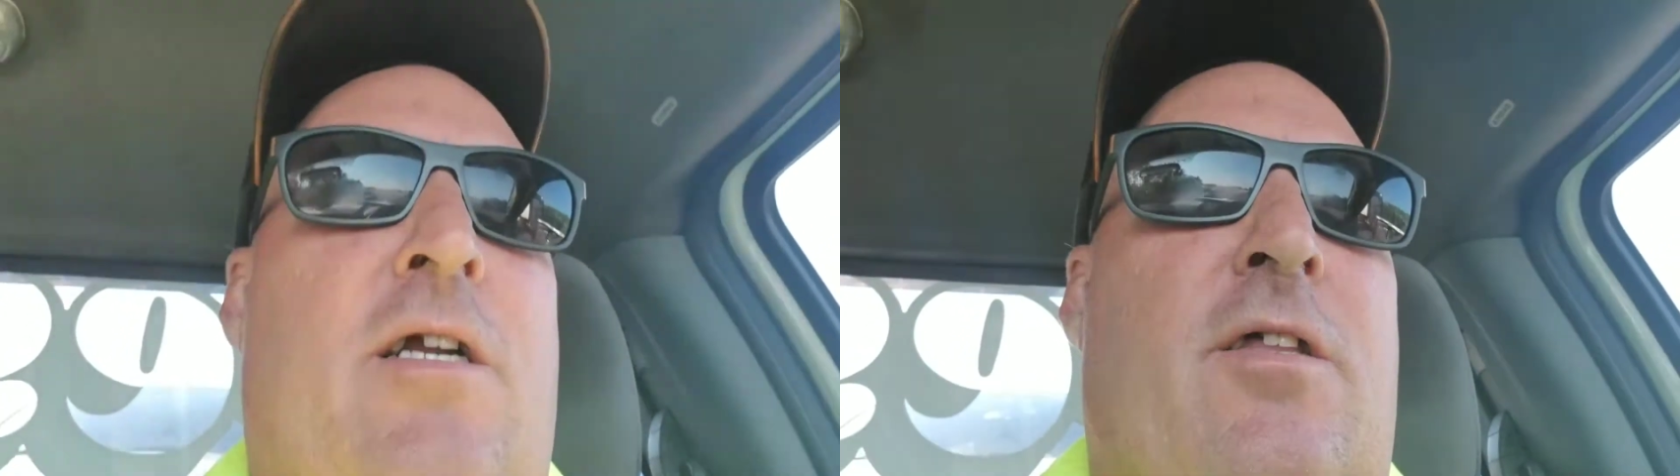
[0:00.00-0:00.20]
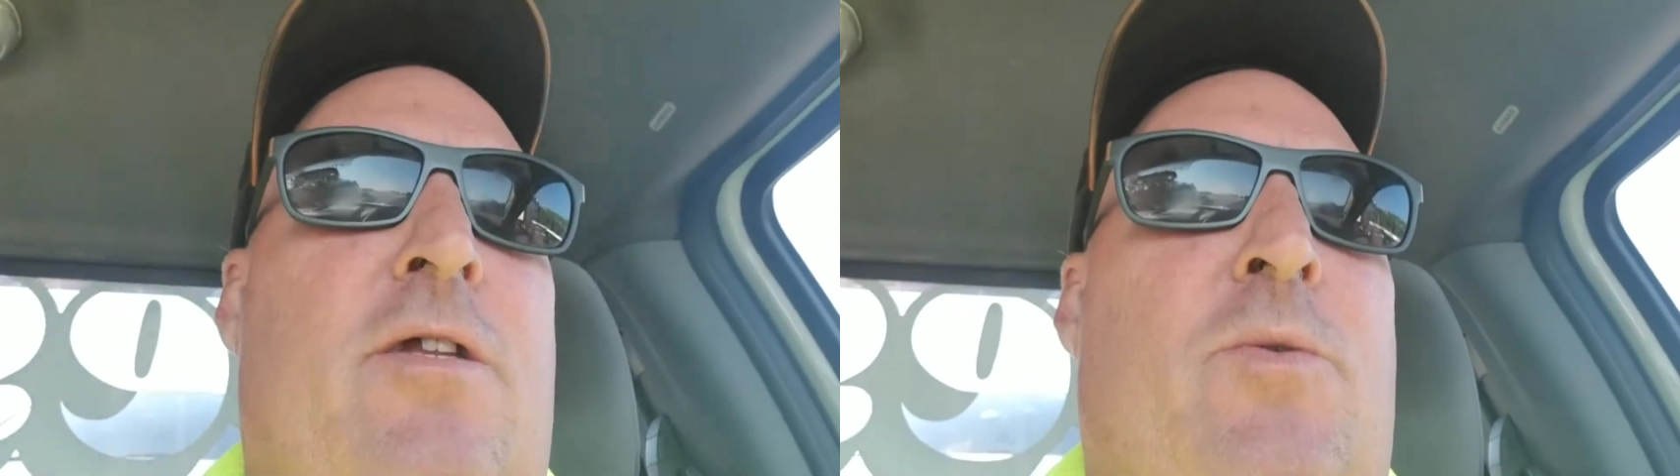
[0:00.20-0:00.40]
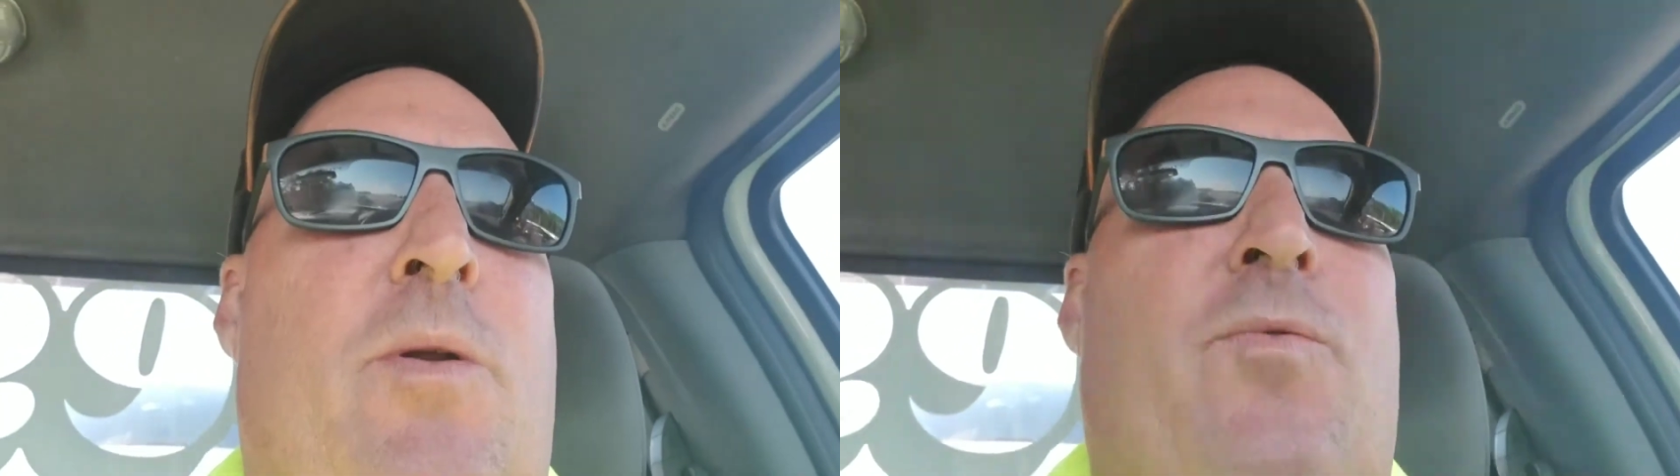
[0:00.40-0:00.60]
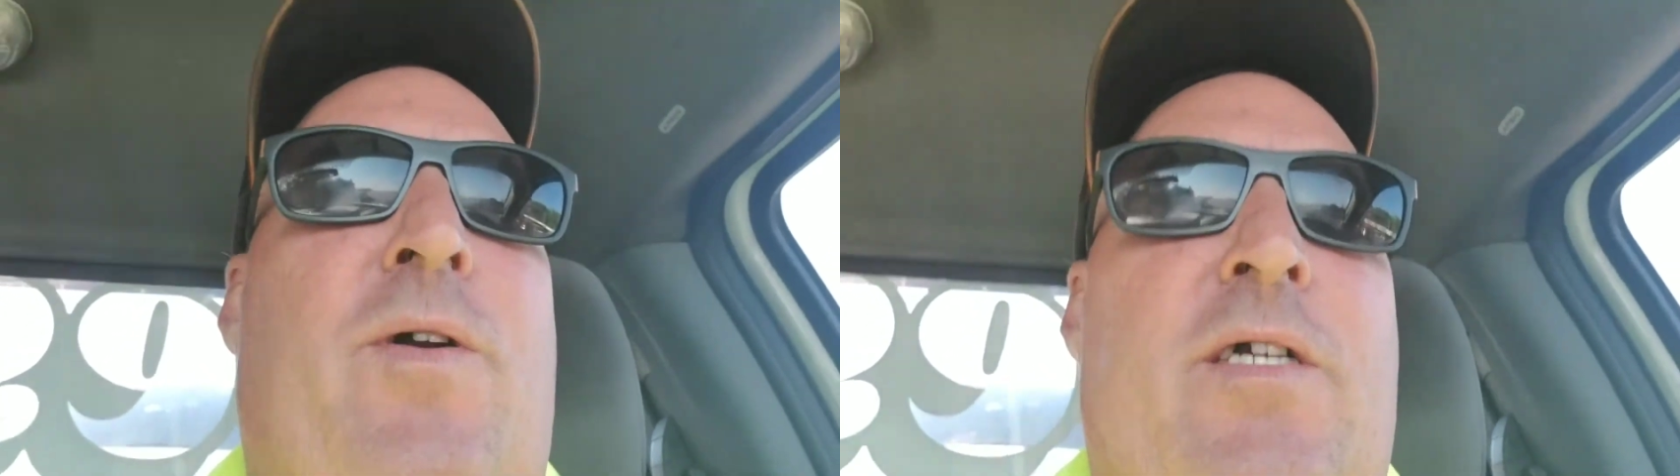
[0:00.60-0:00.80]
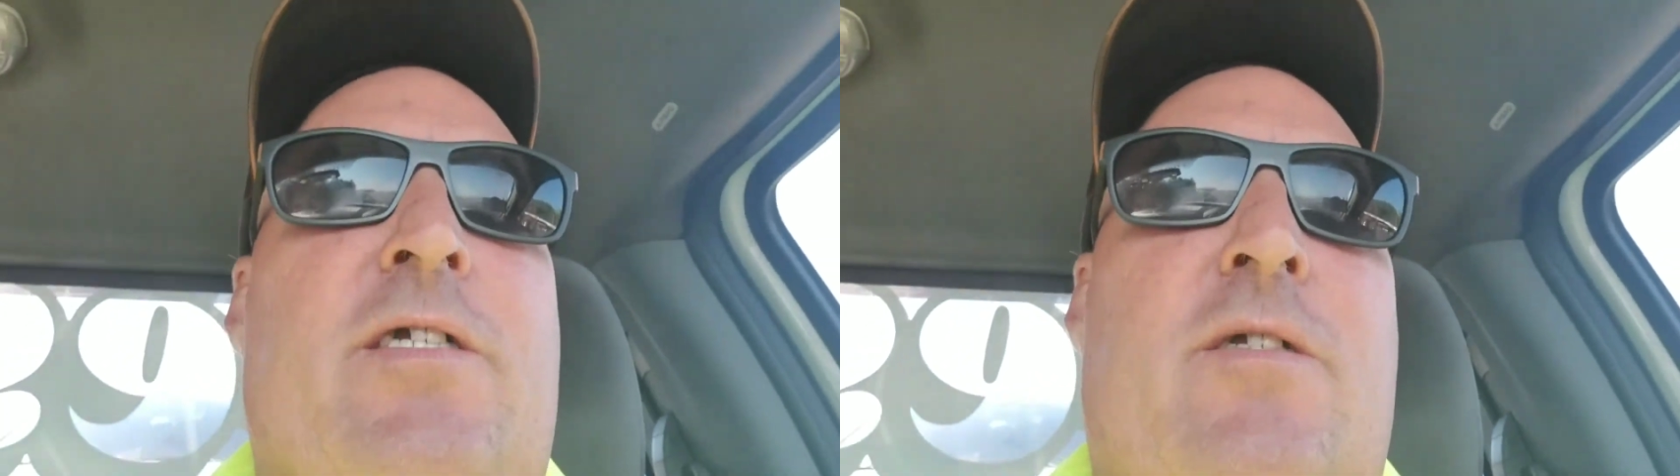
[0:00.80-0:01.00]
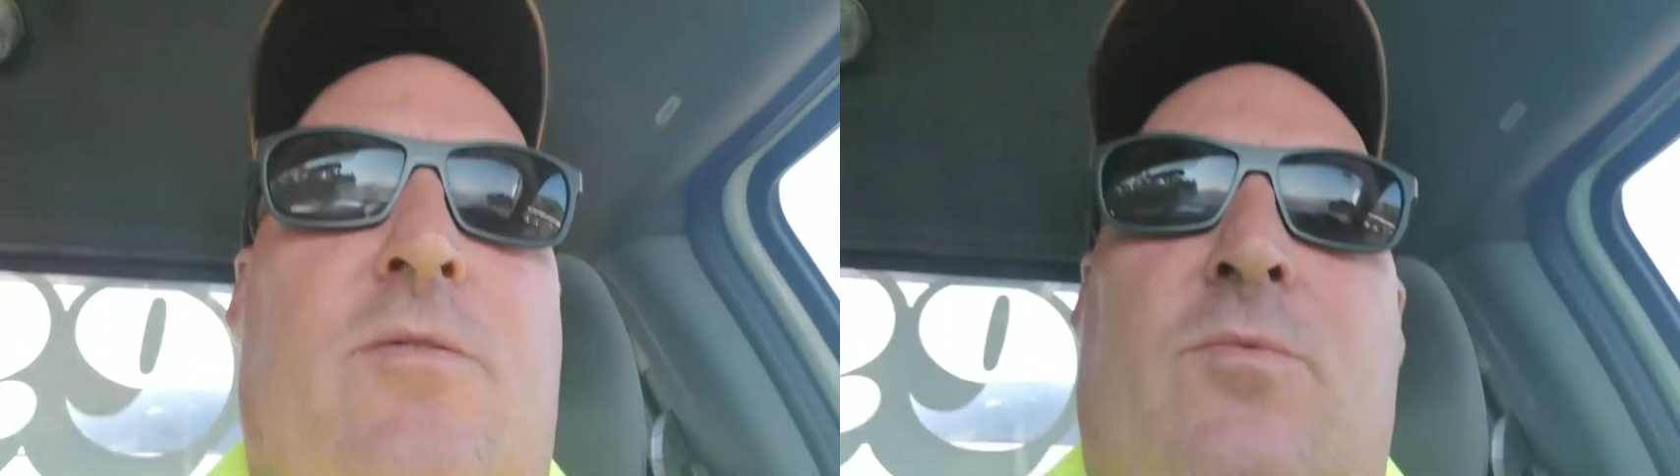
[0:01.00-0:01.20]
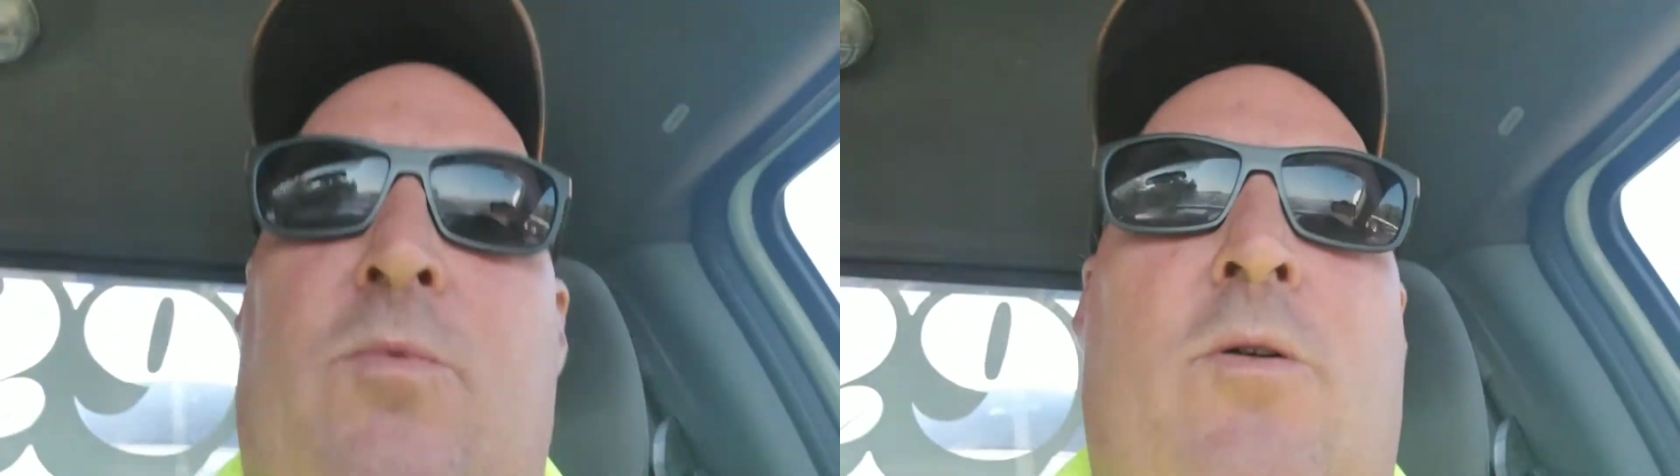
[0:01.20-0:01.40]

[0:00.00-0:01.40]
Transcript: on the 21st,